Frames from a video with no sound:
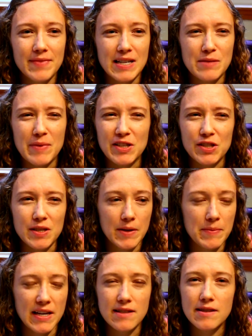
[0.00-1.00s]
especially
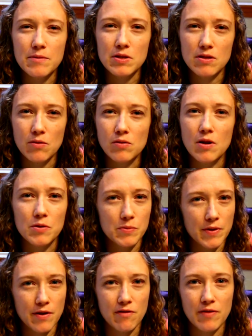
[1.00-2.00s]
because he was so close
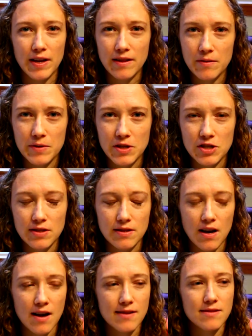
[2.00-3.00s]
with our friend that we just
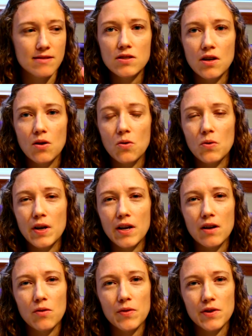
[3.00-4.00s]
lost. So, you
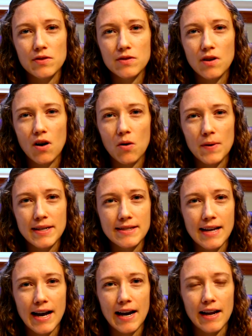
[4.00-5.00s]
know, there's always
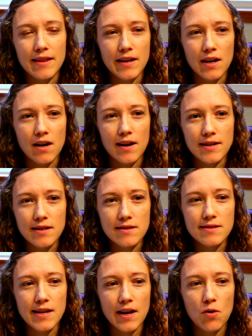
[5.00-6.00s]
that. I think God
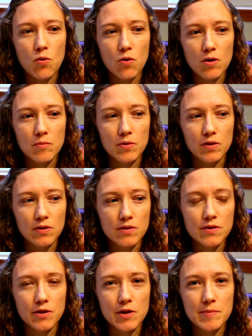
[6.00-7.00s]
does take horrible
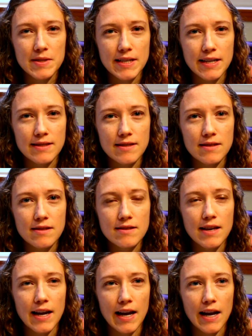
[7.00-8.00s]
circumstances,
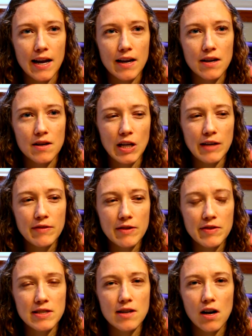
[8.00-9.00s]
and even if
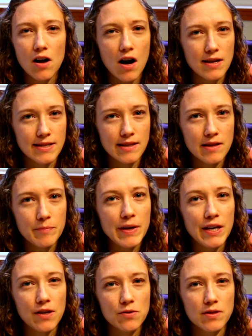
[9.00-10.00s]
he's not causing them, he
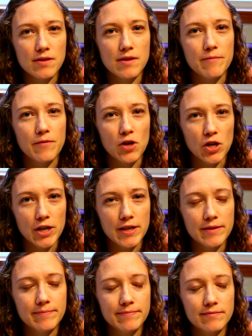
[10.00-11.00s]
uses them for good.
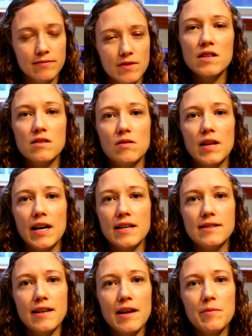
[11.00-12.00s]
So like I
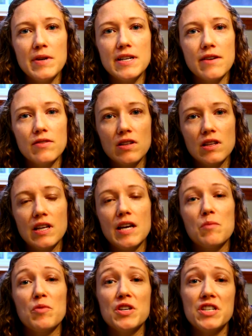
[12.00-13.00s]
said, we definitely
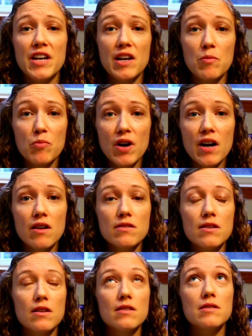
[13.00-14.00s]
appreciate your prayers,
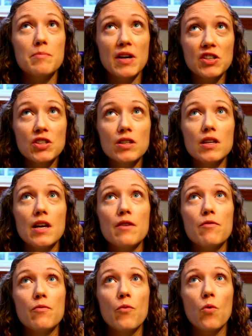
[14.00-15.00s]
and especially
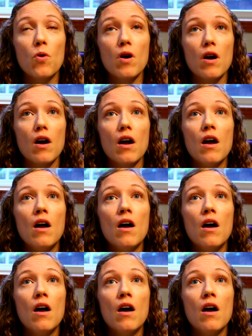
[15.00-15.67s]
for